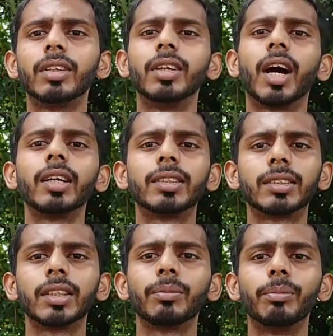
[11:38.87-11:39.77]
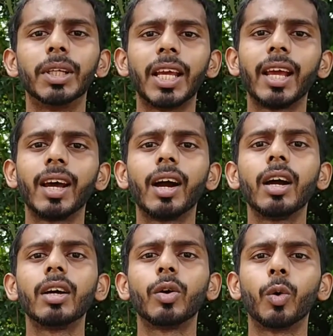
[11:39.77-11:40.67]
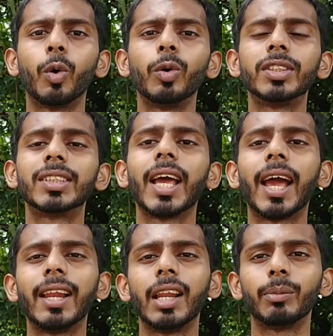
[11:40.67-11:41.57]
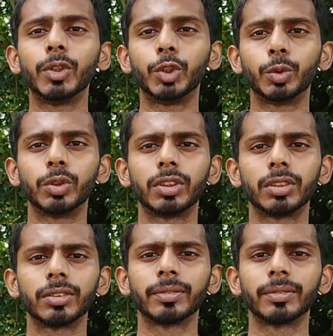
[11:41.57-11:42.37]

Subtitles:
nuts, banana, oats, and lemon juice.